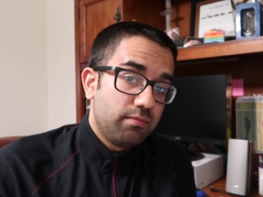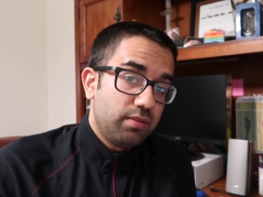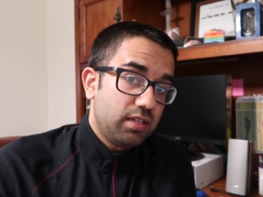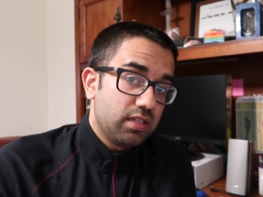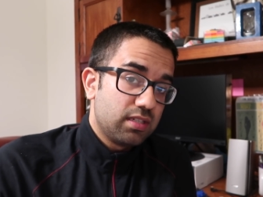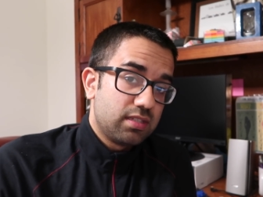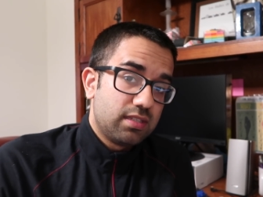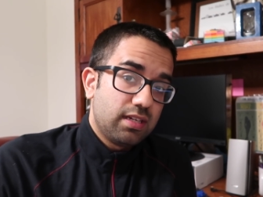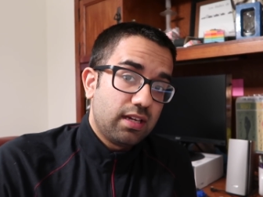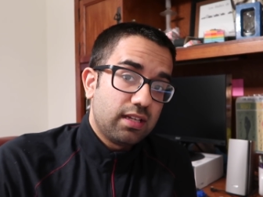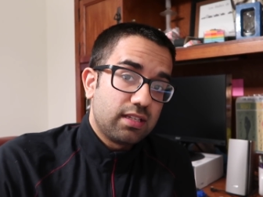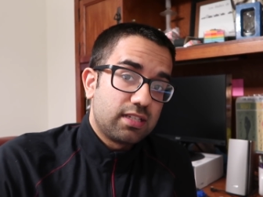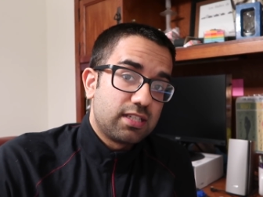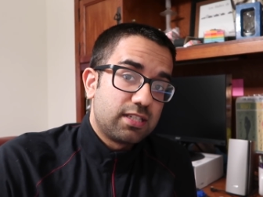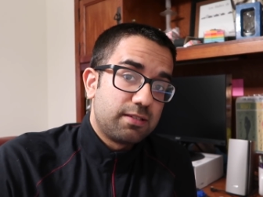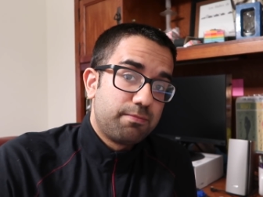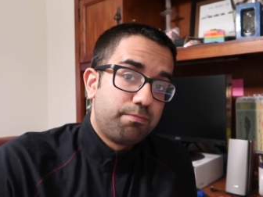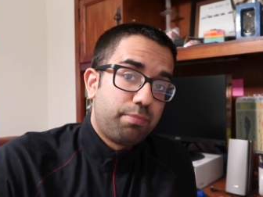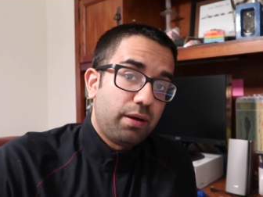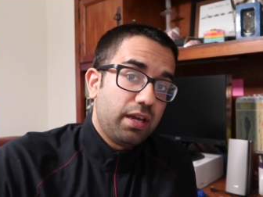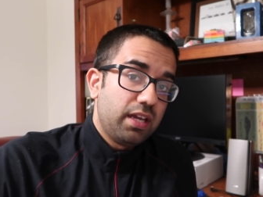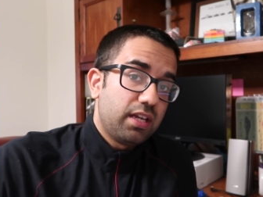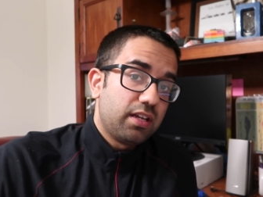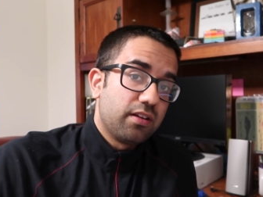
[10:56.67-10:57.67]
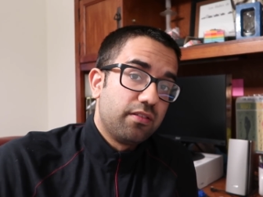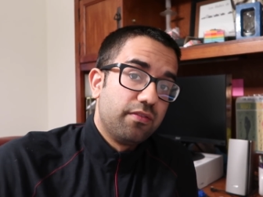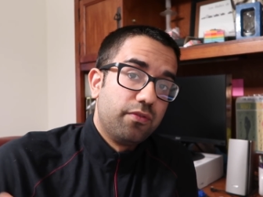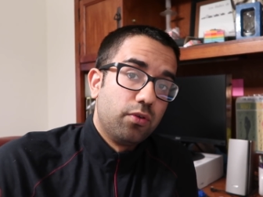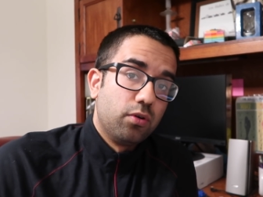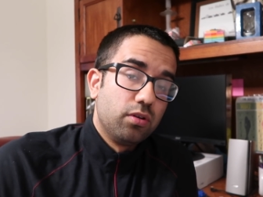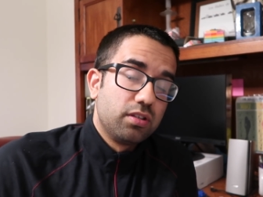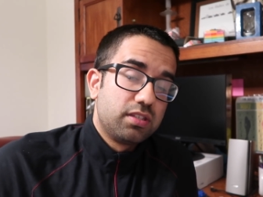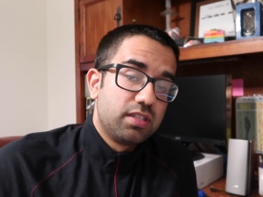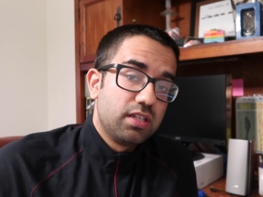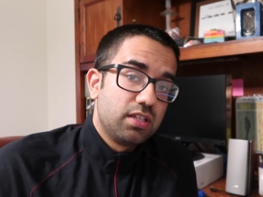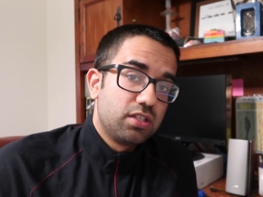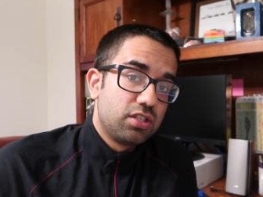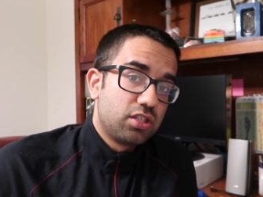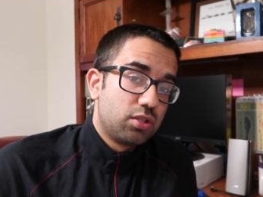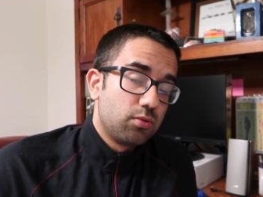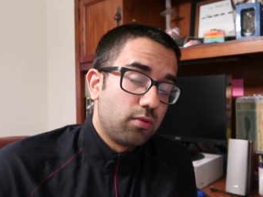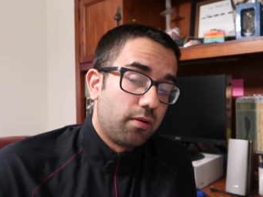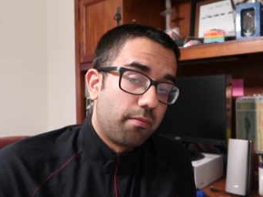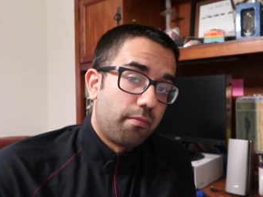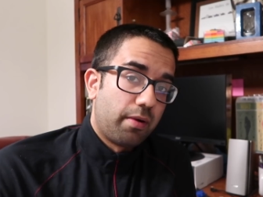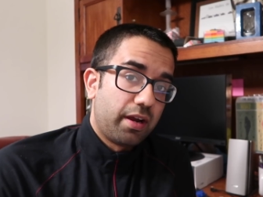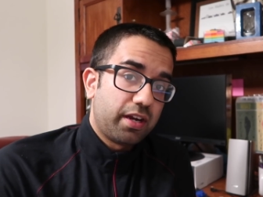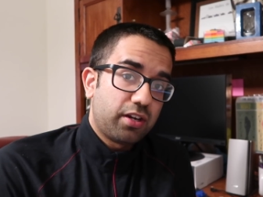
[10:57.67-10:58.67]
because that spike of voltage
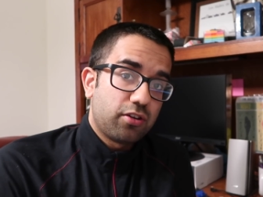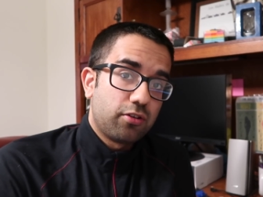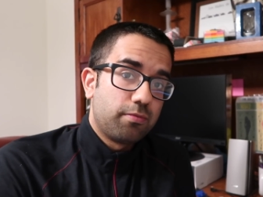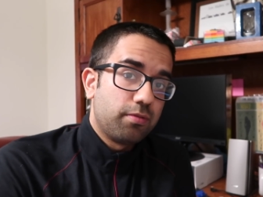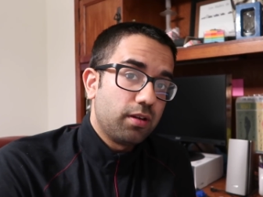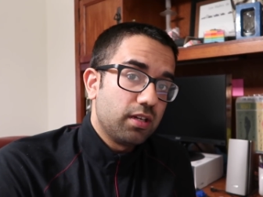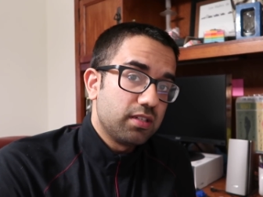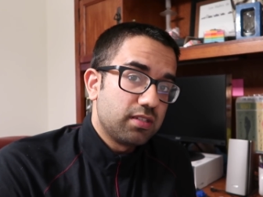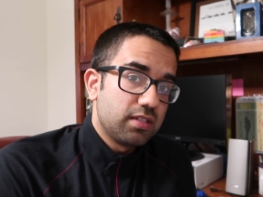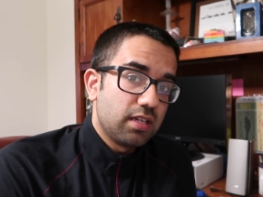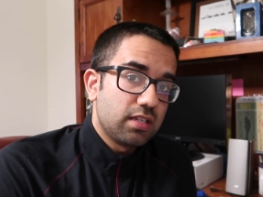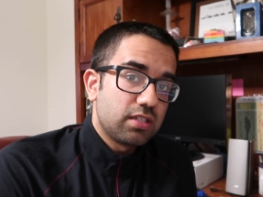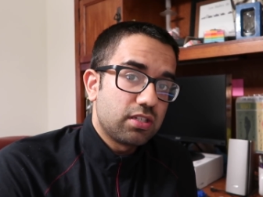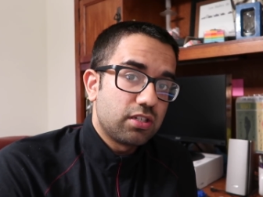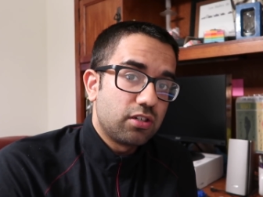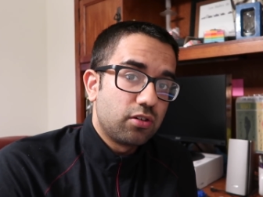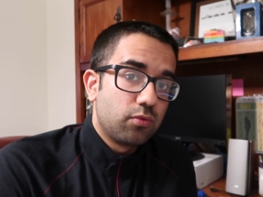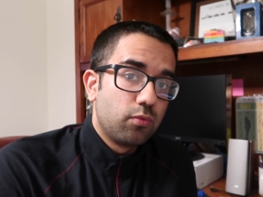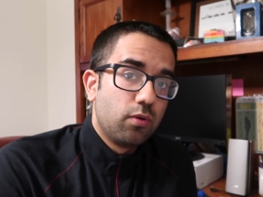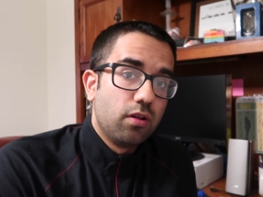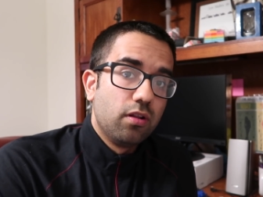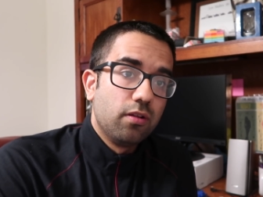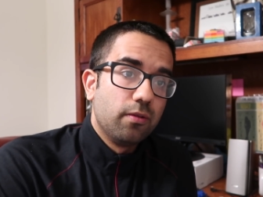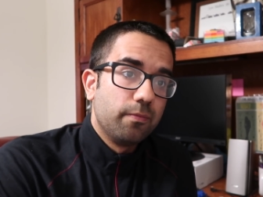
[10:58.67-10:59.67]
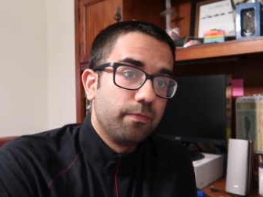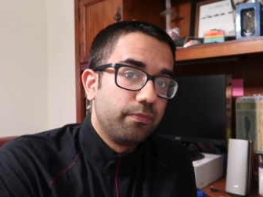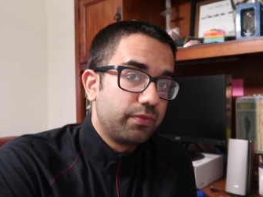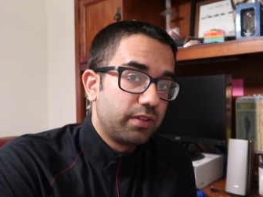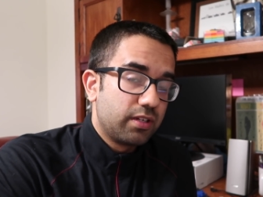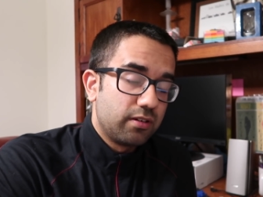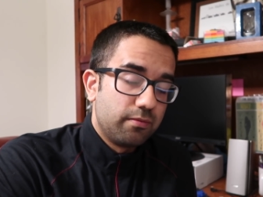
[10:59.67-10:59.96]
through a microprocessor will